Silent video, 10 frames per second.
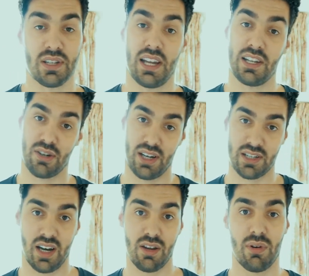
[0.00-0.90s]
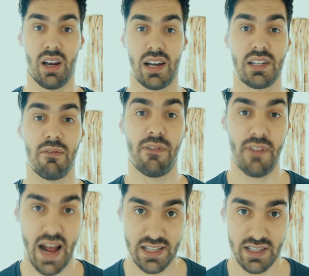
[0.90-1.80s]
Then it's going to start utilizing
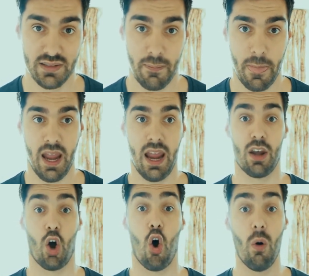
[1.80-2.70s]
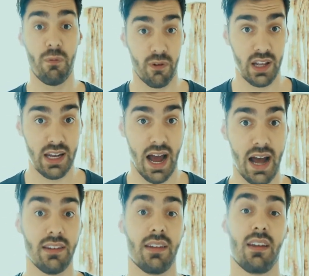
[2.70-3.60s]
fats. And hopefully
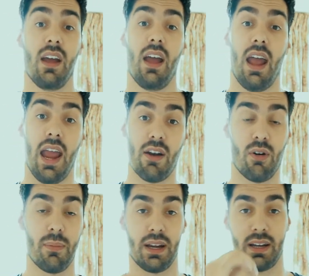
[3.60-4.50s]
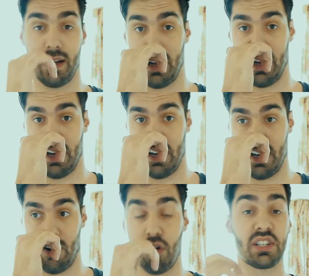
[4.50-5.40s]
not, aerobic
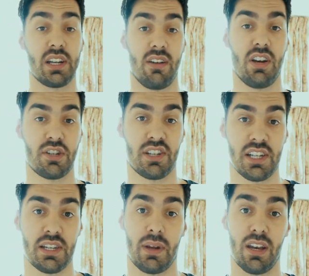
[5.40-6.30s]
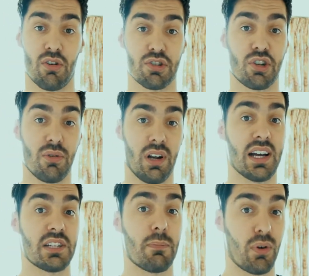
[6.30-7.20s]
oxidative energy system can also
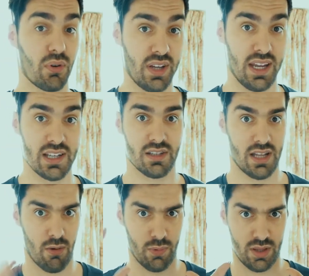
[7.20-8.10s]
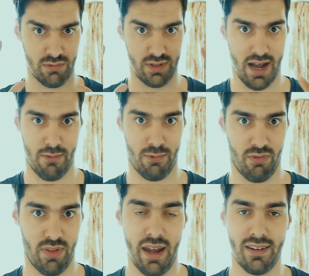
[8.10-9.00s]
utilize proteins. Now, we do not want that.